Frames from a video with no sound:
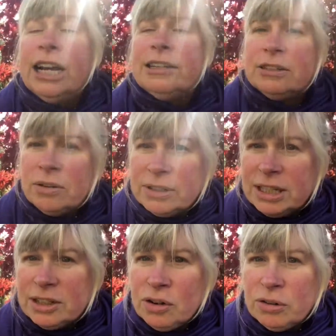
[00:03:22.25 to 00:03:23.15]
As long as
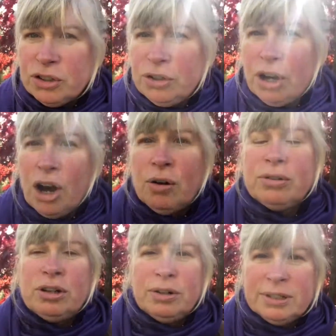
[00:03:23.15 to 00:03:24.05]
it's not too cold,
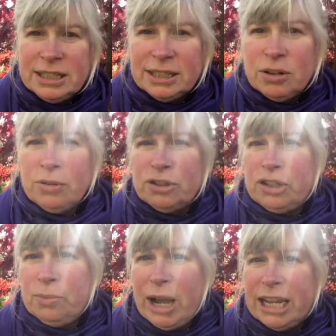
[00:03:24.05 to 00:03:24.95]
as long as it's not
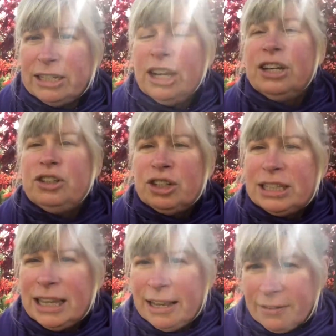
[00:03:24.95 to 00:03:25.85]
too wet, just
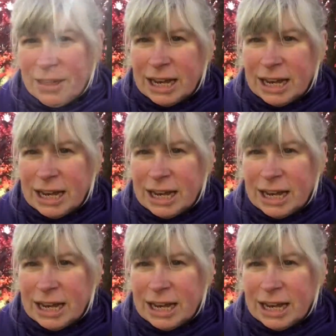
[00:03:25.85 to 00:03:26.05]
think of that